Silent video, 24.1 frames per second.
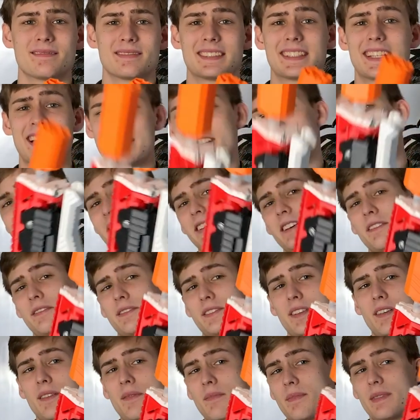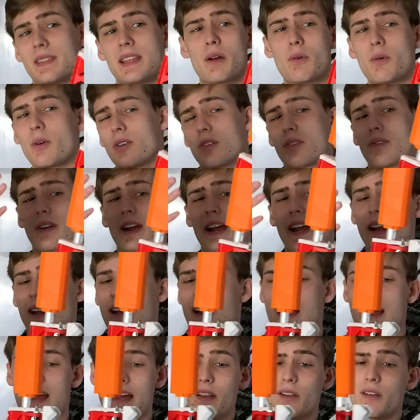Get yourself some. They work great,
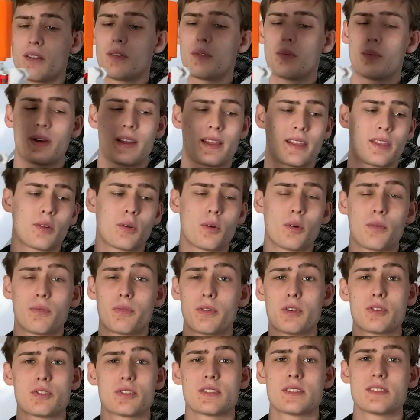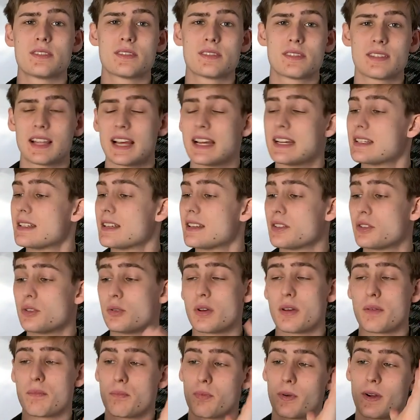and with Old Fusion's license, you
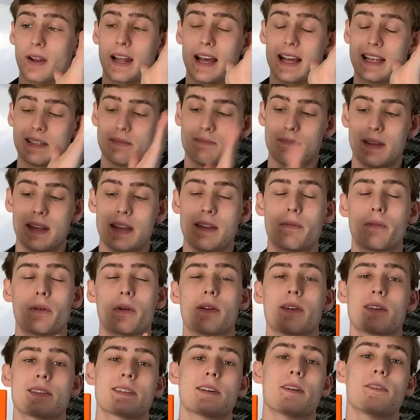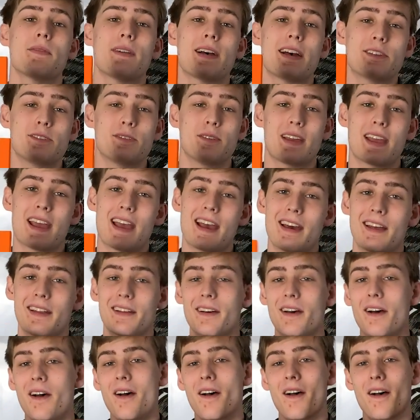can print as many for yourself as you
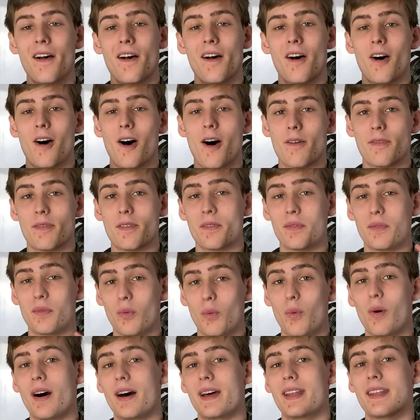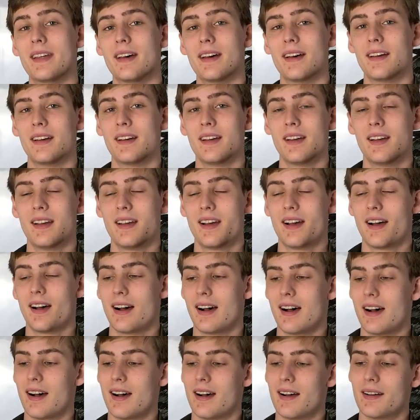can off of one
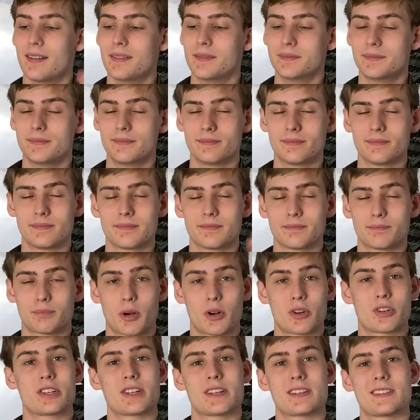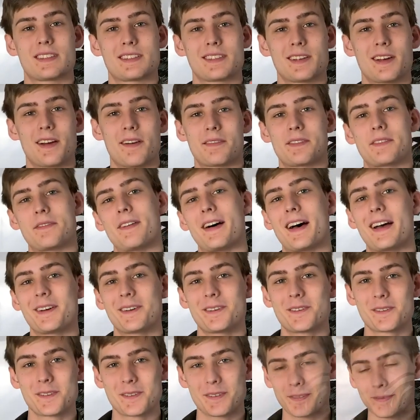purchase of the
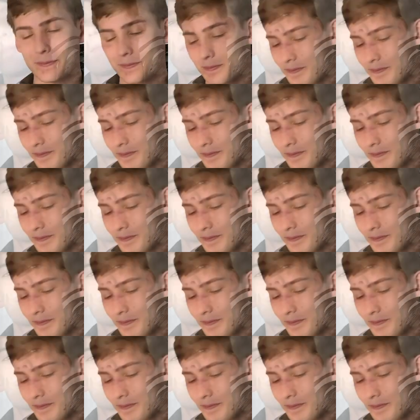files.